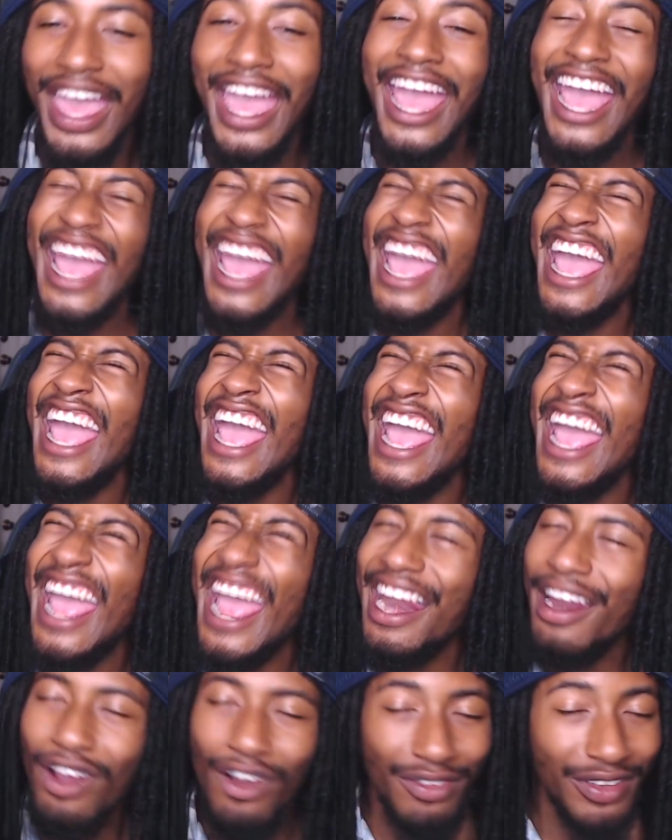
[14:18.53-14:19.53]

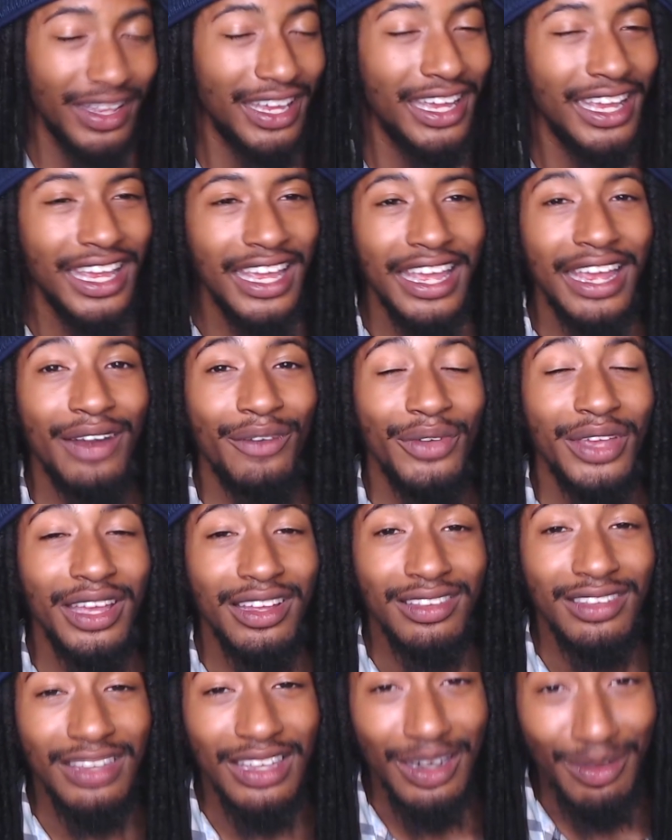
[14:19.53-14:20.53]
and hopefully again we
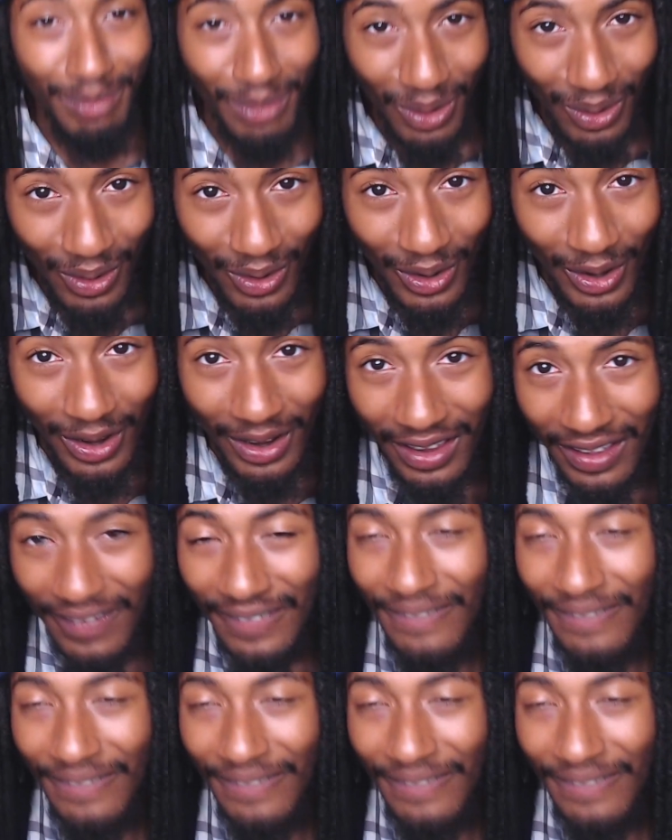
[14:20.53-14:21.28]
get to get more.